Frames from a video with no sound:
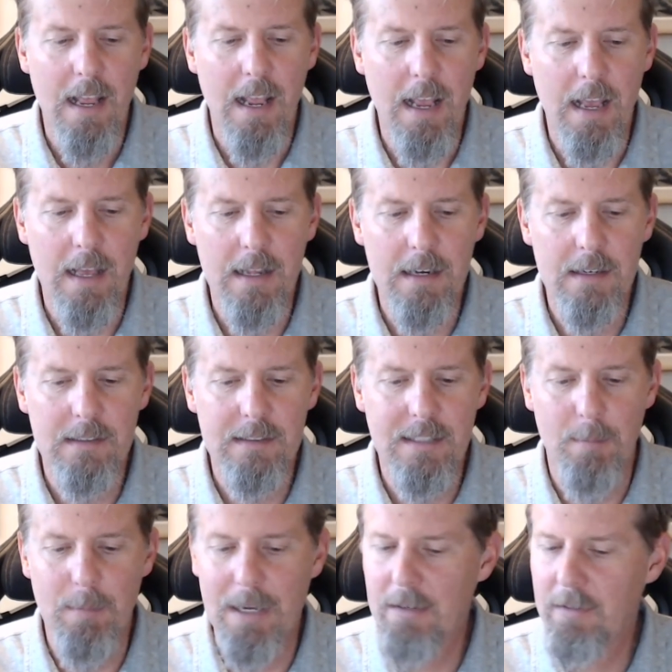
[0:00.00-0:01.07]
And
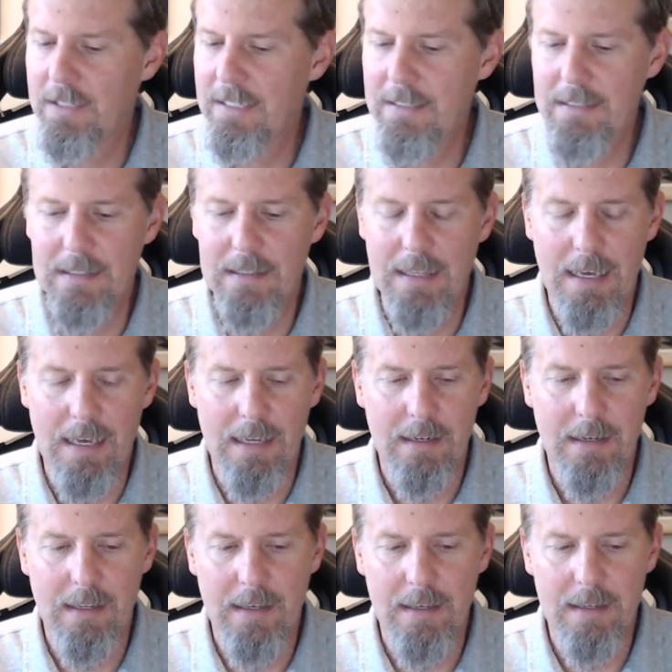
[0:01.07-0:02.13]
somehow he did that.
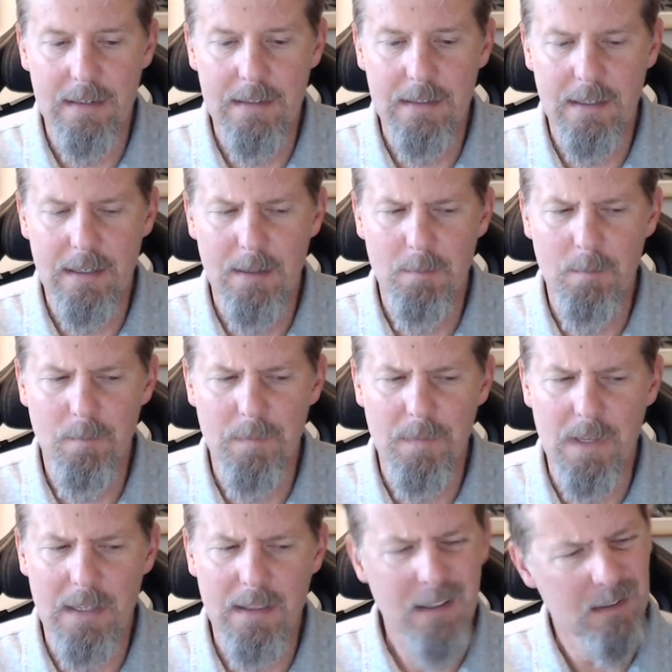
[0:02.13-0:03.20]
And
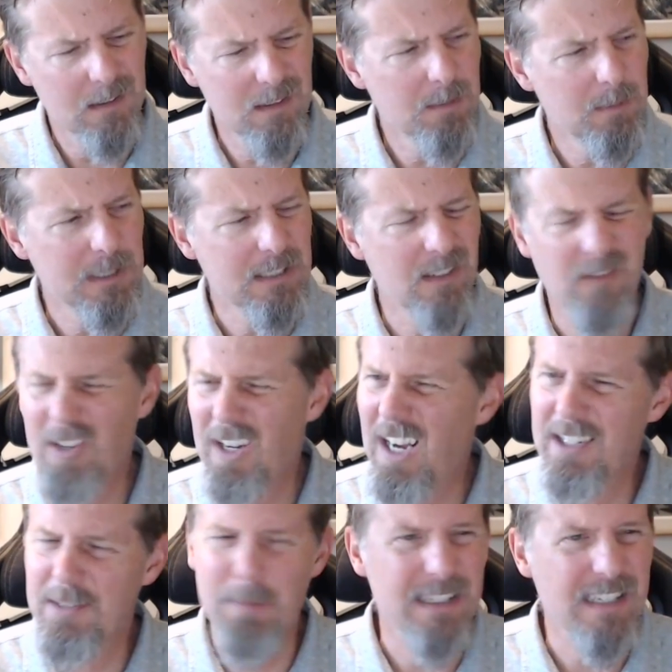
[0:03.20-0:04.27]
I think to myself,
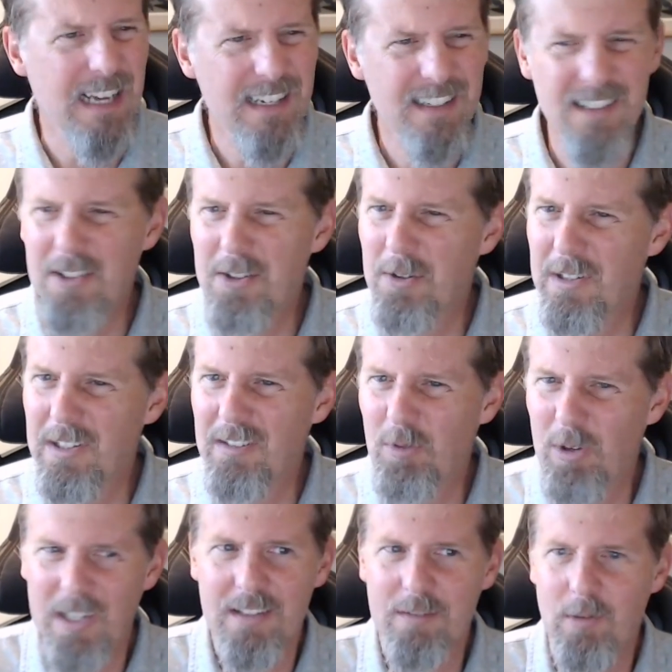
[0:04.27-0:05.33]
gosh, my dad can do it.
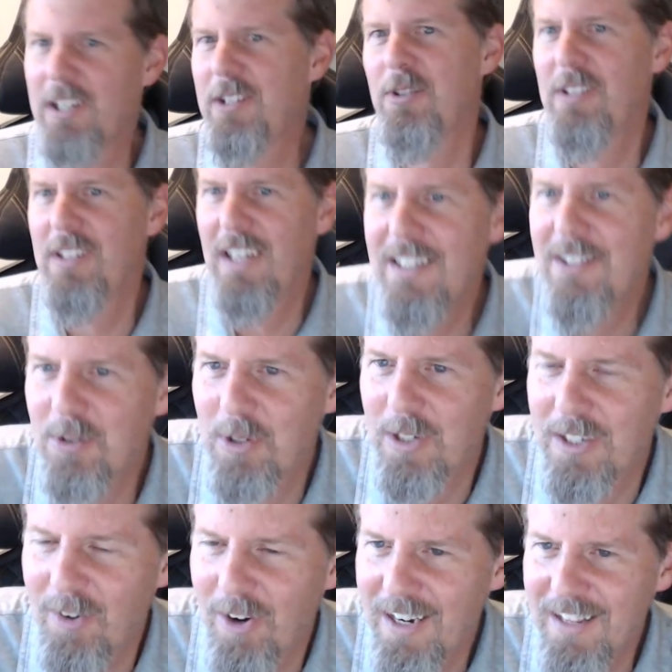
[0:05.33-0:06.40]
Why couldn't I do
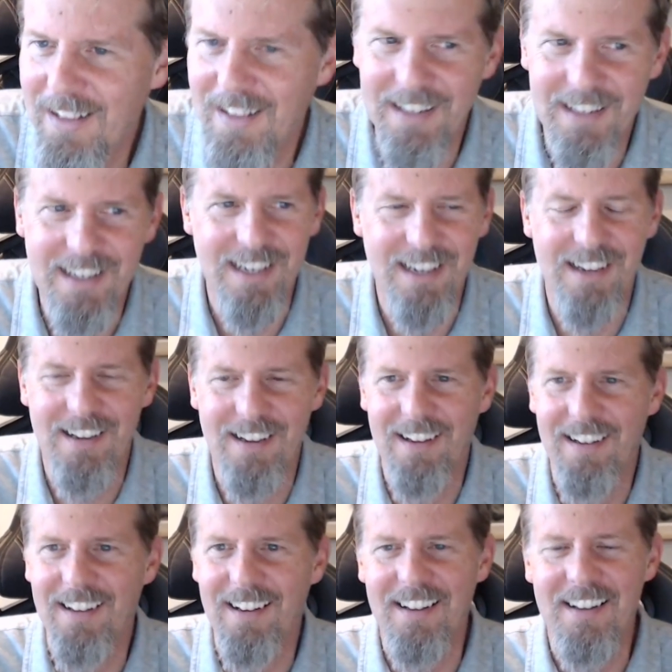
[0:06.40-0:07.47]
it? Right? Like,
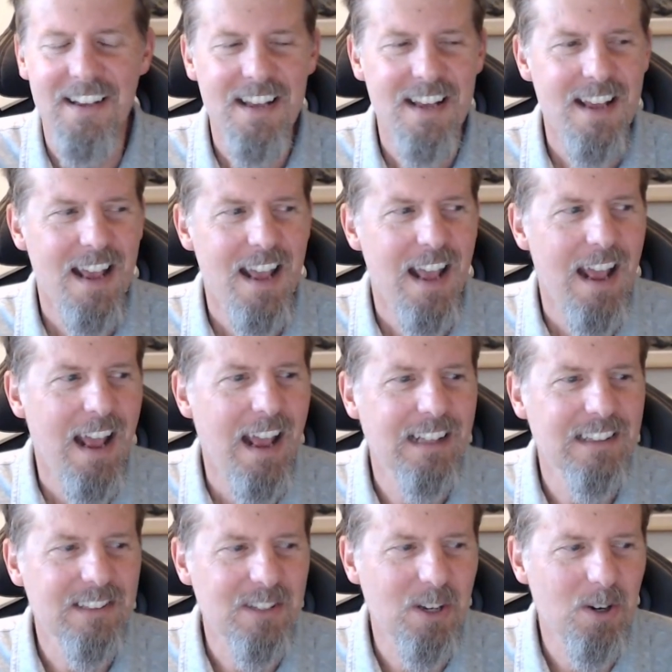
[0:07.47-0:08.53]

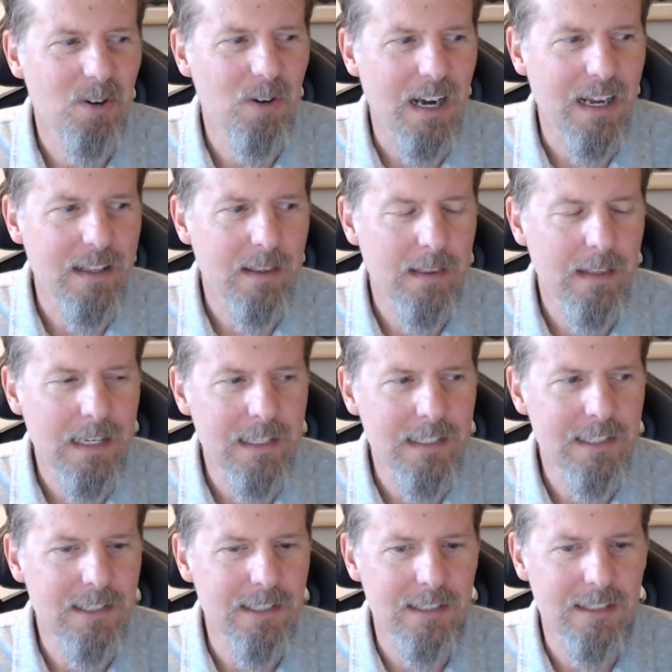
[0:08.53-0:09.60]
and so I think
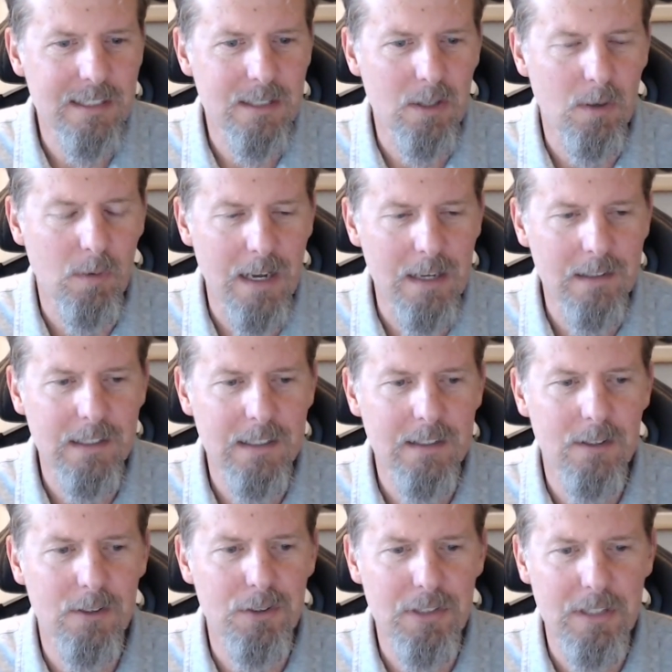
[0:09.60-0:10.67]
it's just
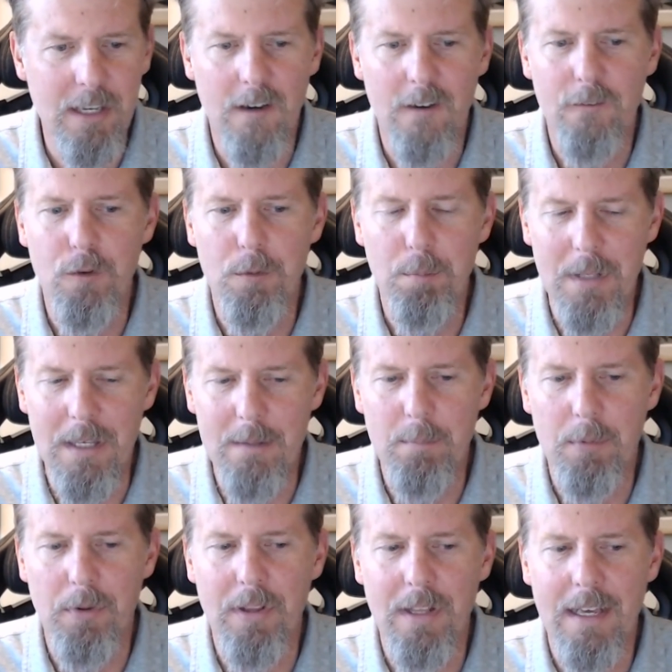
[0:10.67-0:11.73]
surrounding yourself with
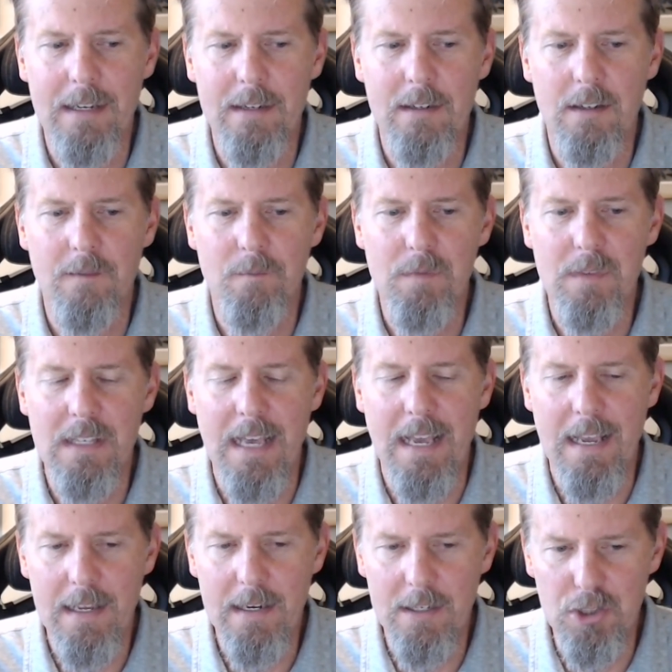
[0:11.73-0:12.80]
people that
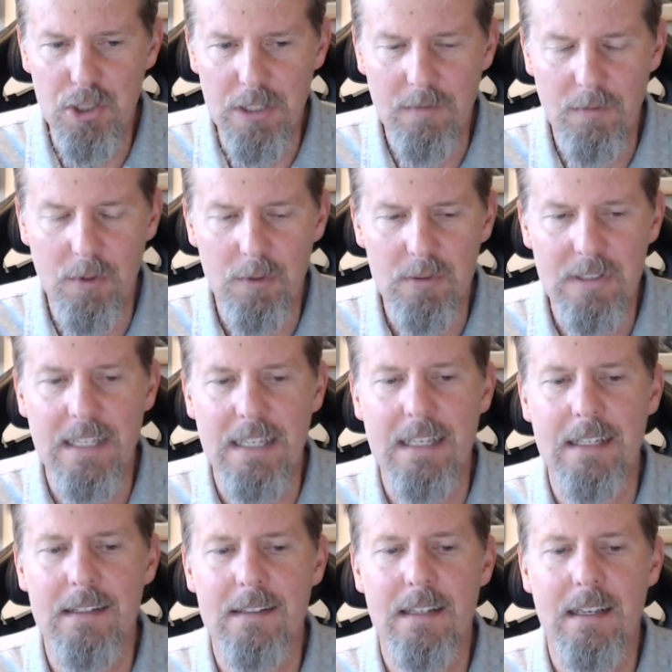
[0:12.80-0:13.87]
can achieve those
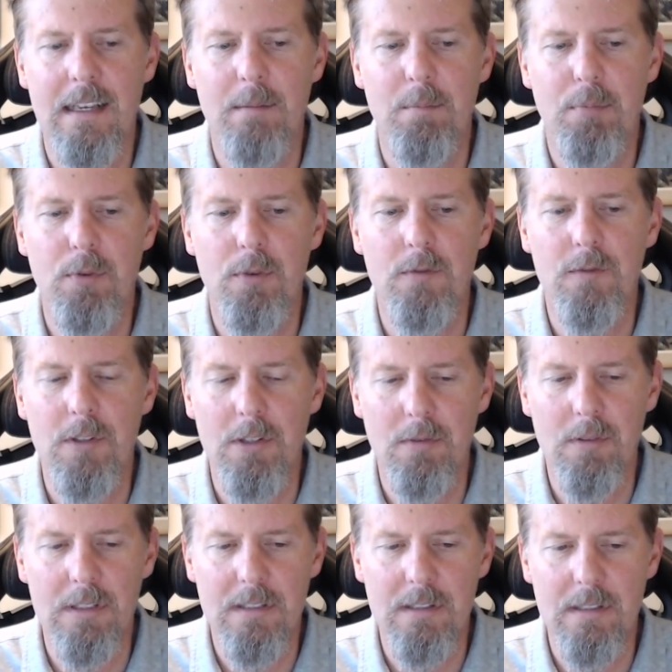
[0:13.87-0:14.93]
things and prove to
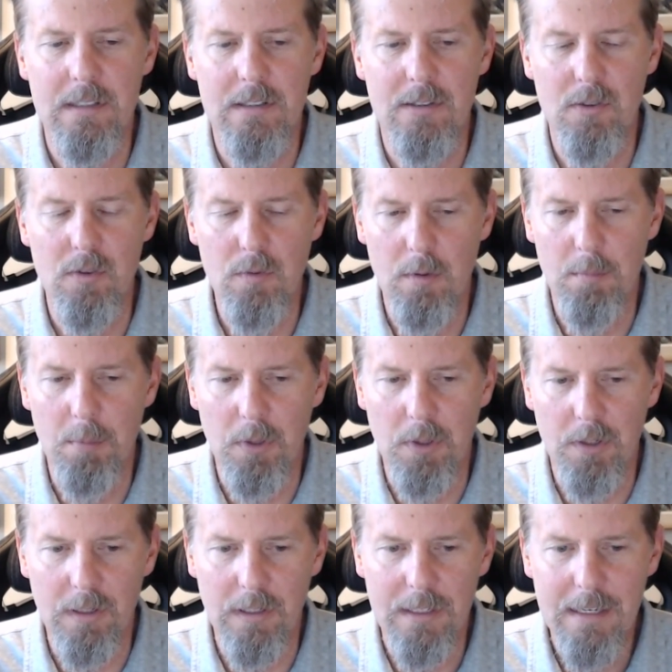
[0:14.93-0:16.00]
you it's
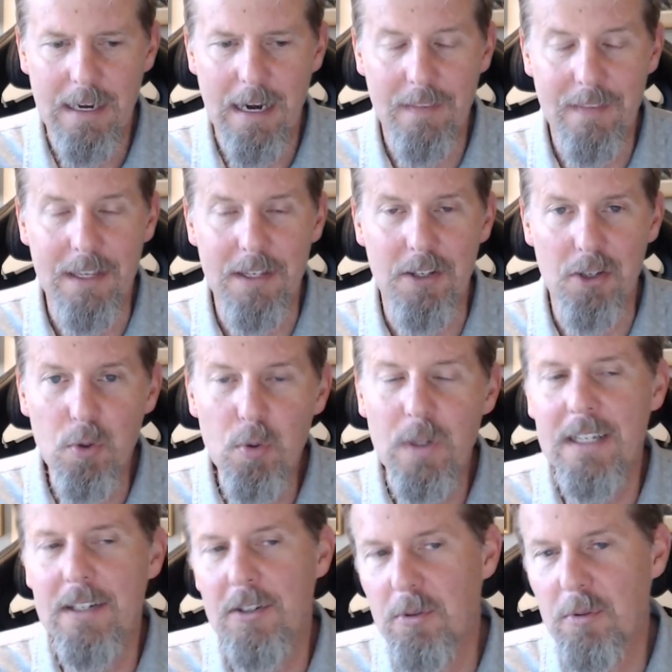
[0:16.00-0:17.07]
doable and that you
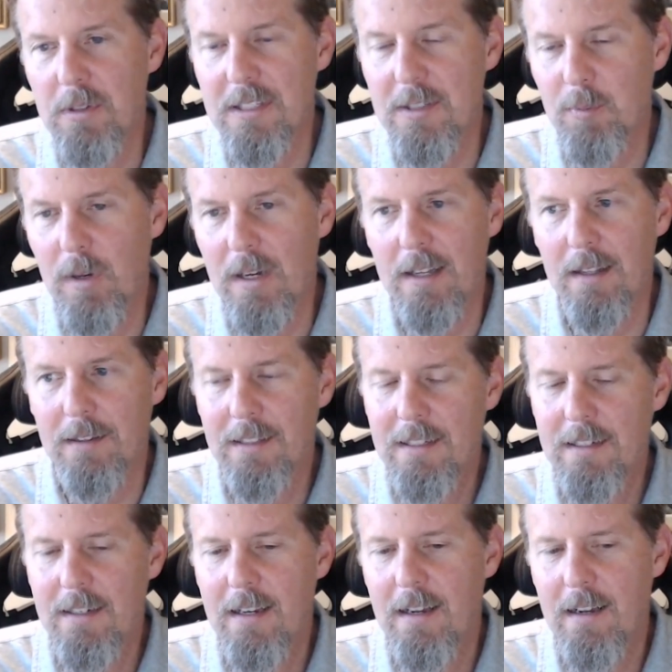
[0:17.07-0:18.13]
can do it as well.
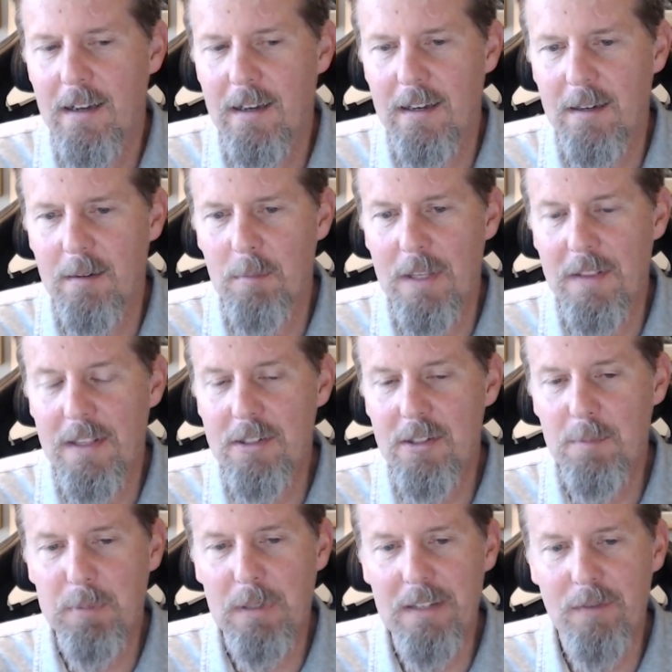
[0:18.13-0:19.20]
And then
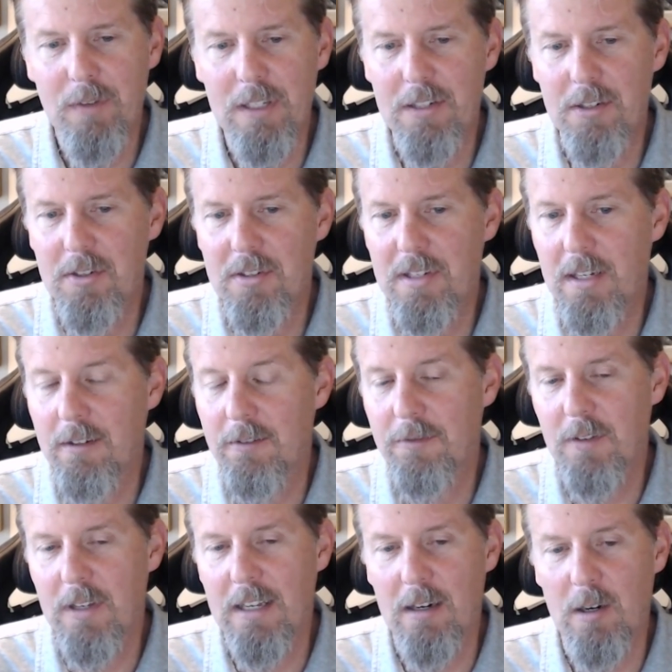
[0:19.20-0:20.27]
just believing in
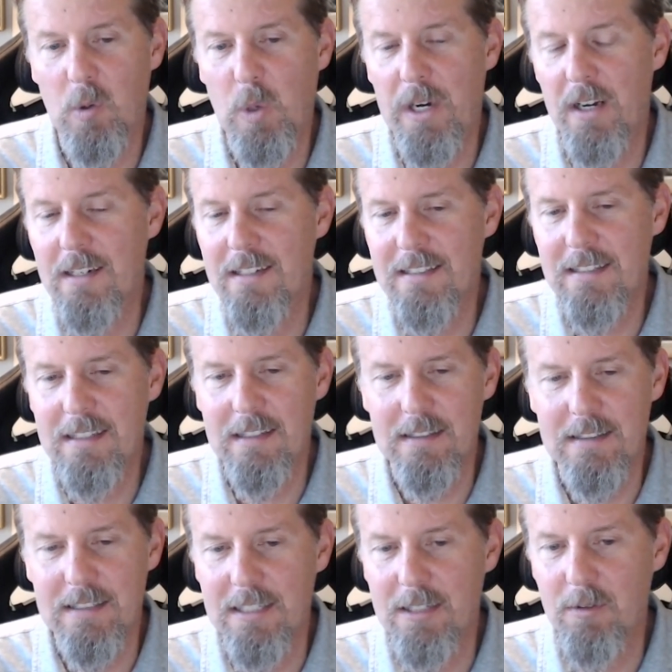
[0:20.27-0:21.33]
yourself. And quite honestly, the
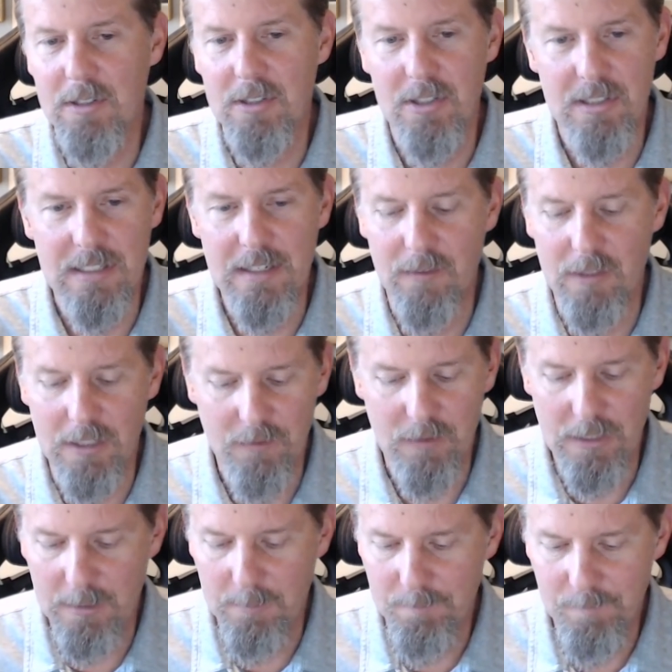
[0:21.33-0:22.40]
secret is just never
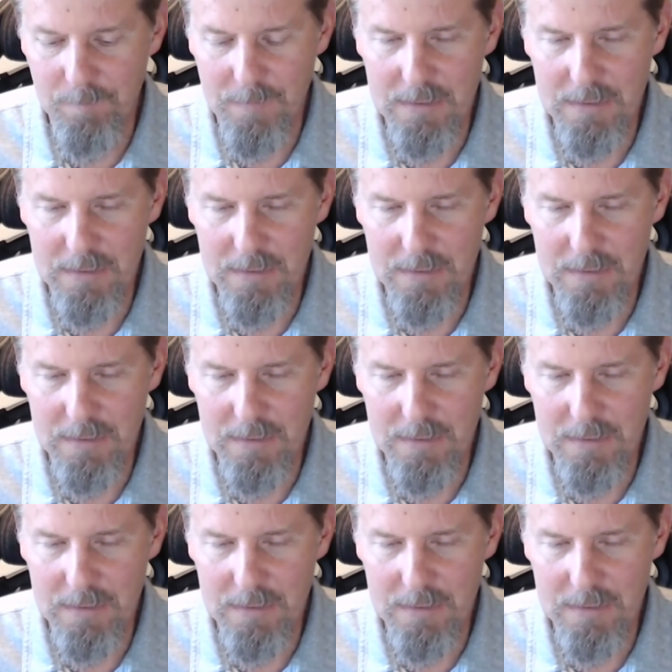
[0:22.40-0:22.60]
giving up.